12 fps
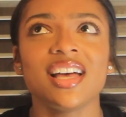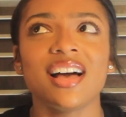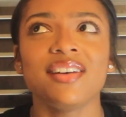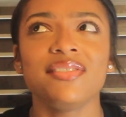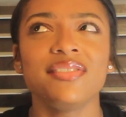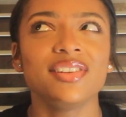
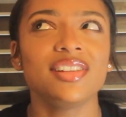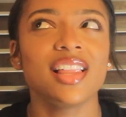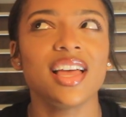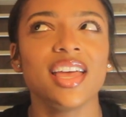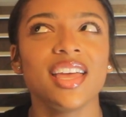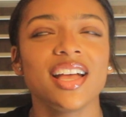I feel
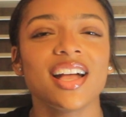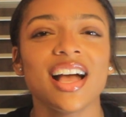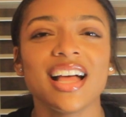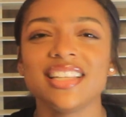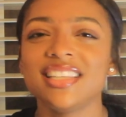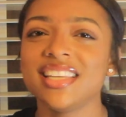like
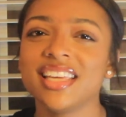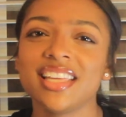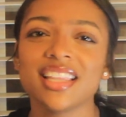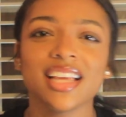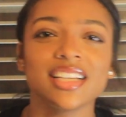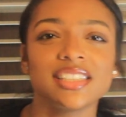I
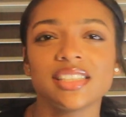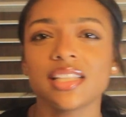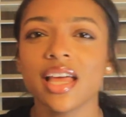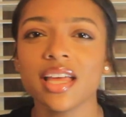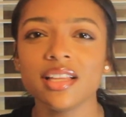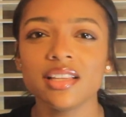did like
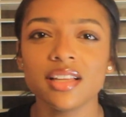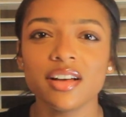slightly